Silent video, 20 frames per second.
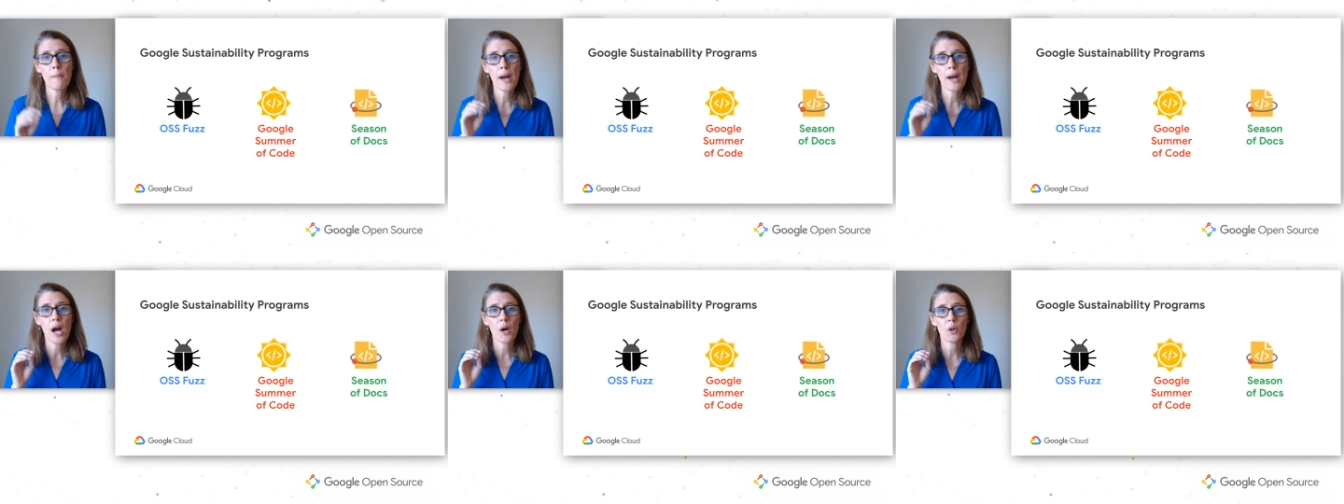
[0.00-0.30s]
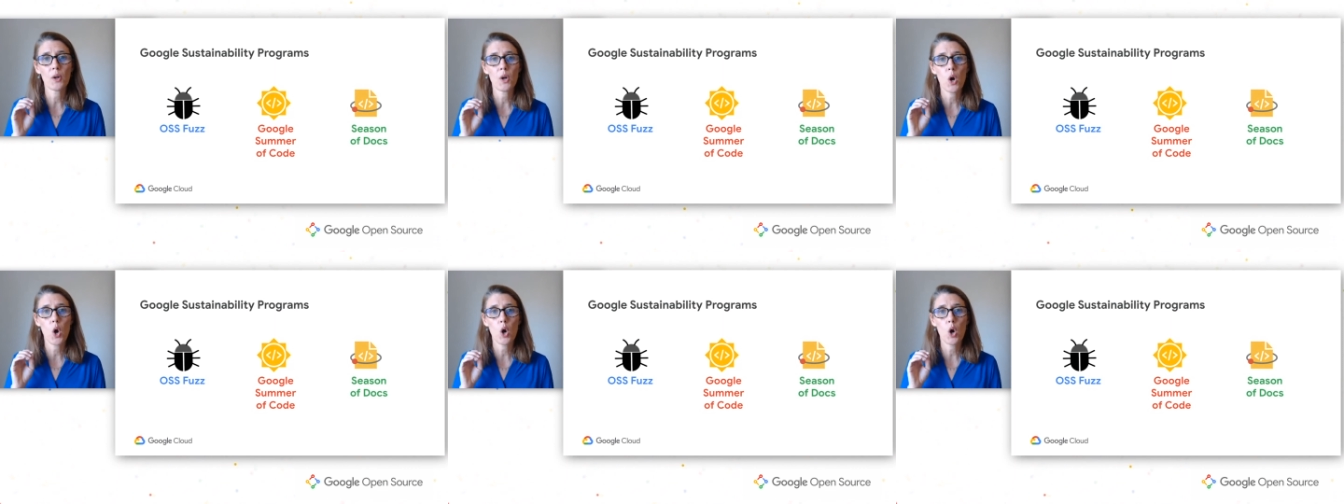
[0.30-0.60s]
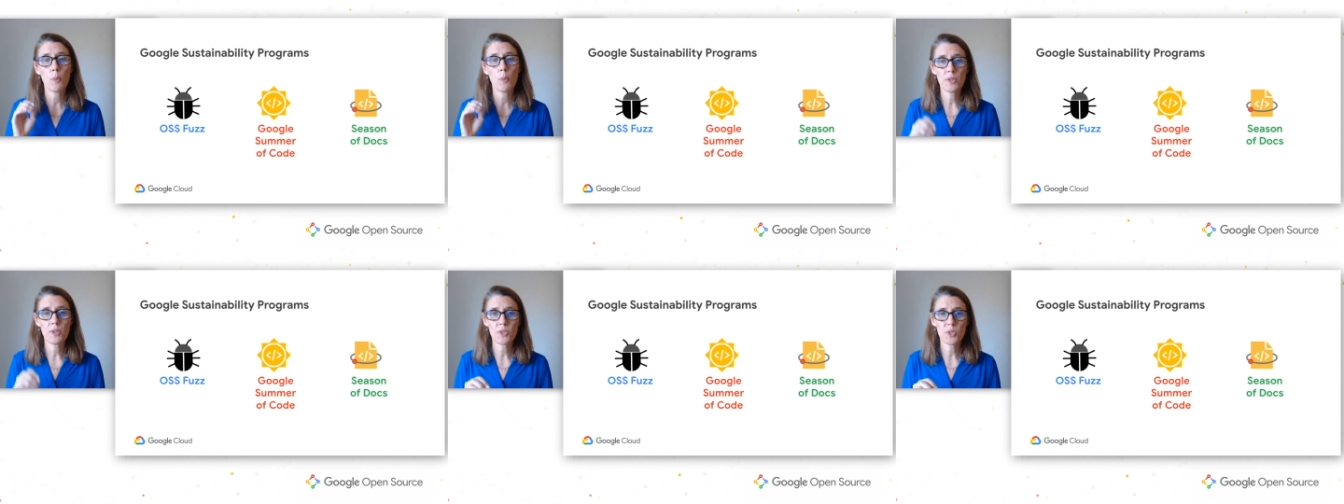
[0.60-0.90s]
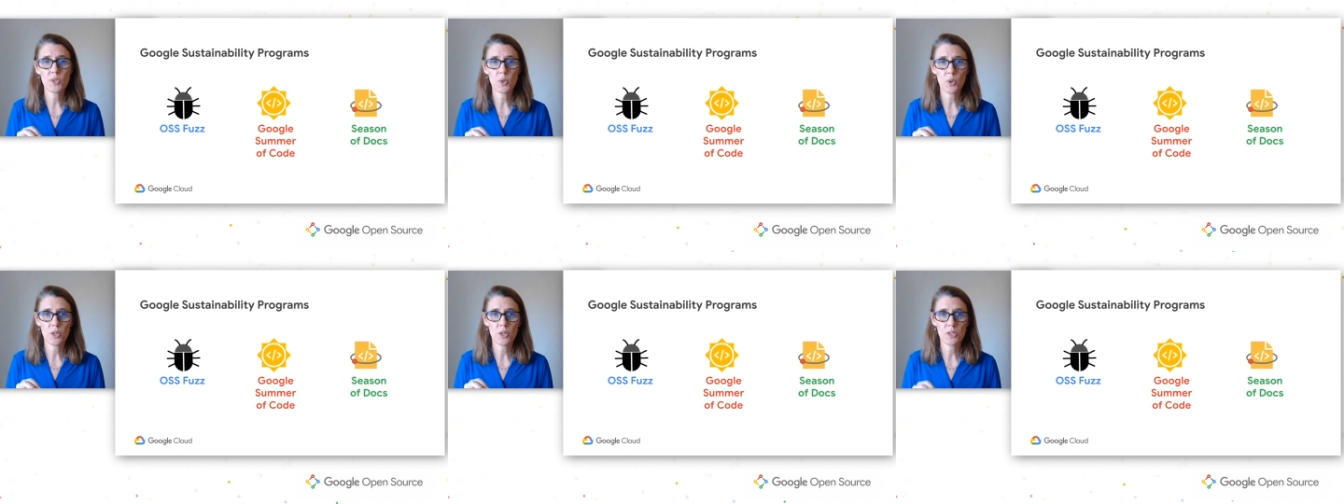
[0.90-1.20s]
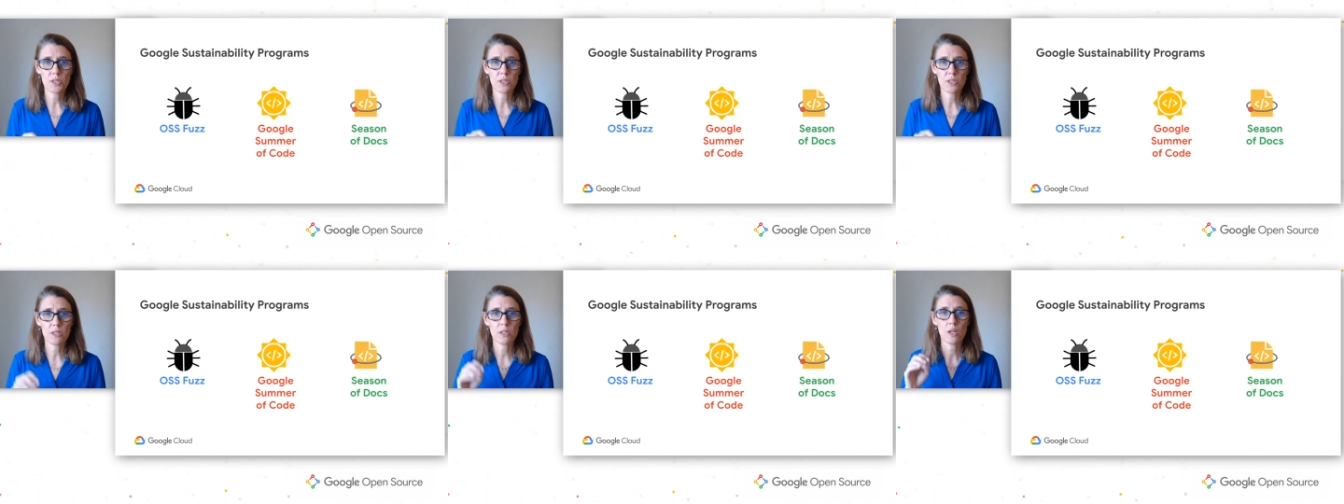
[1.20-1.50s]
about open
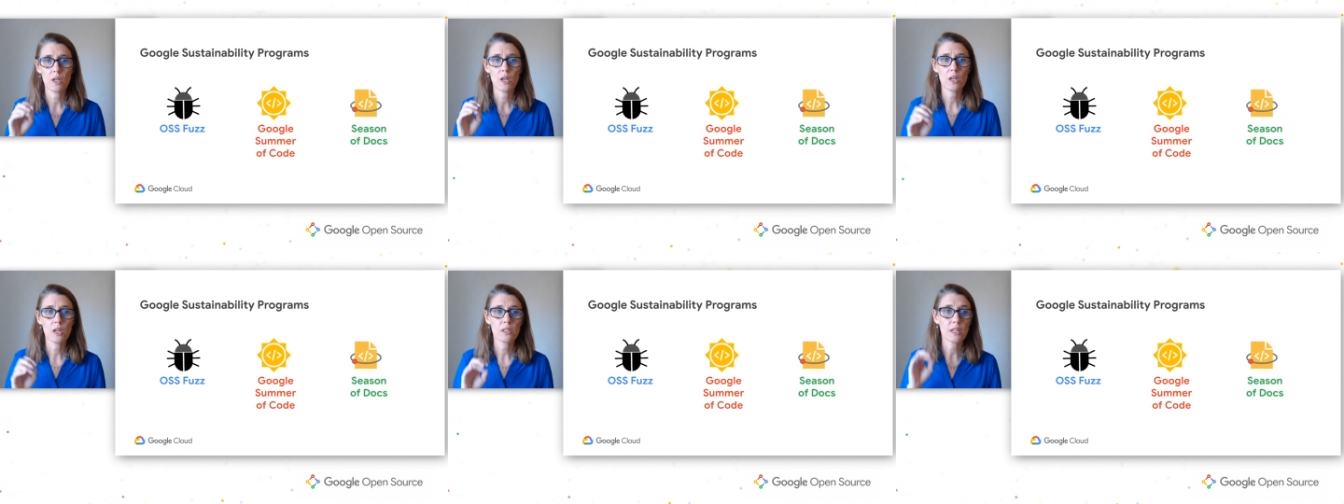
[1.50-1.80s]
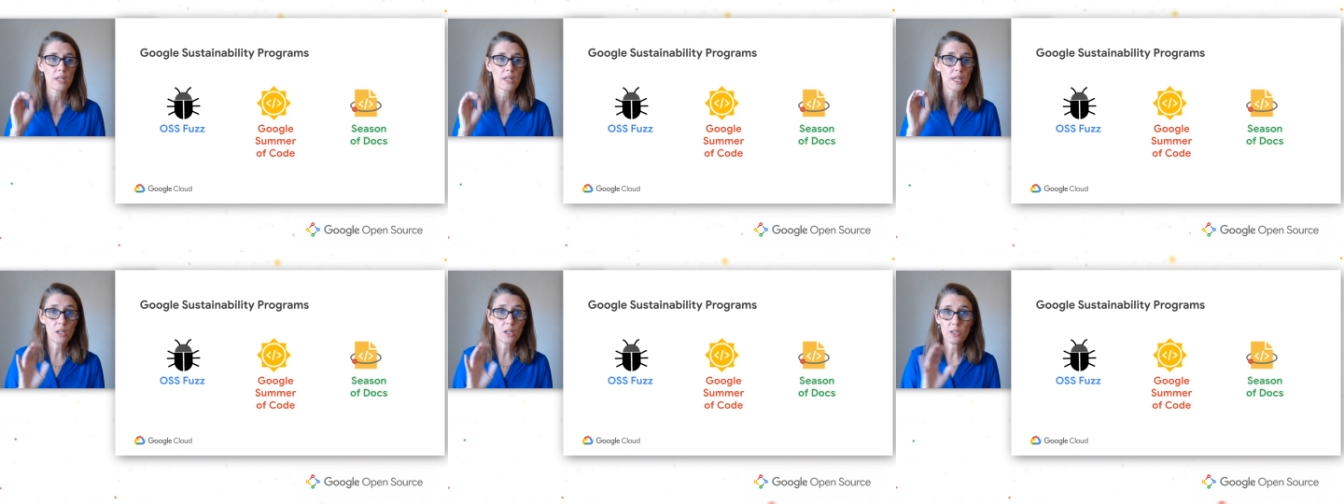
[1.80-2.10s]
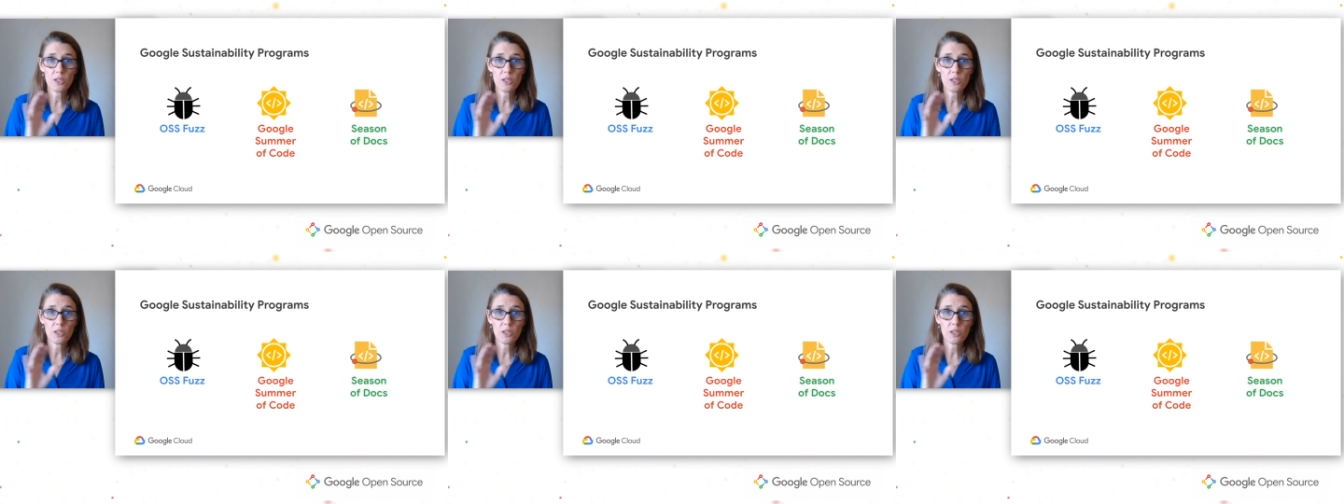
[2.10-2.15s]
source, the,